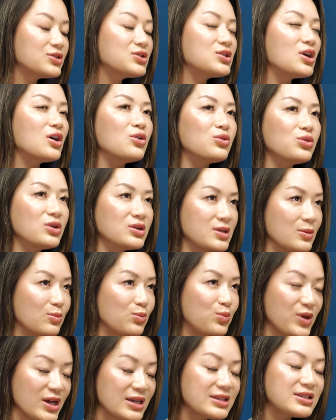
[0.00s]
So there's a
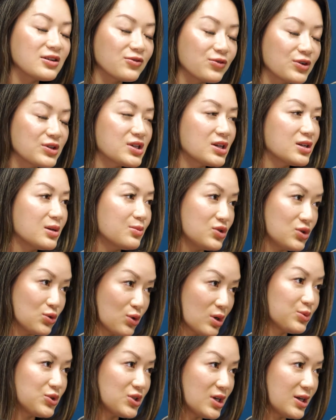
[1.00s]
big difference on
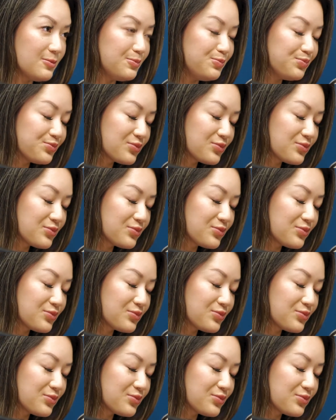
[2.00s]
absorption.